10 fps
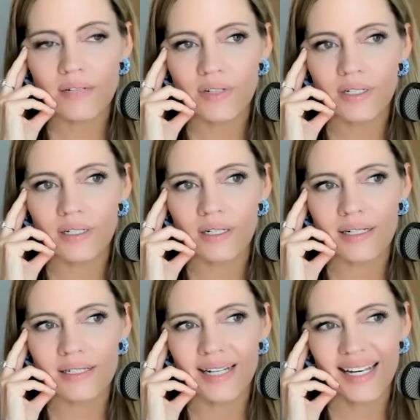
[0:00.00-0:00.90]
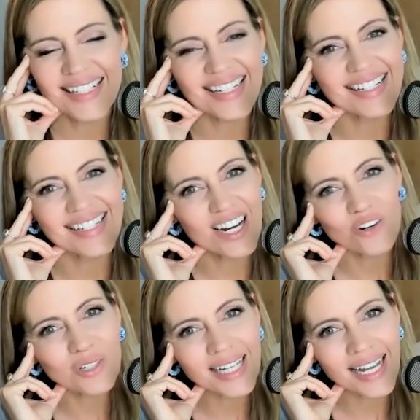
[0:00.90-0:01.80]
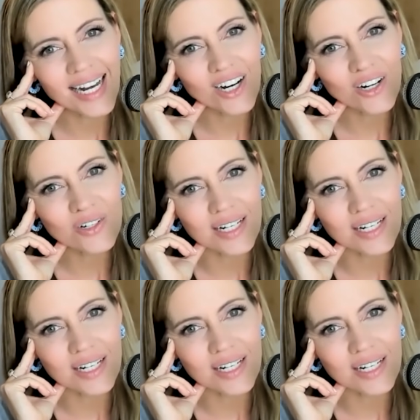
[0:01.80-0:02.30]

even necessarily aired.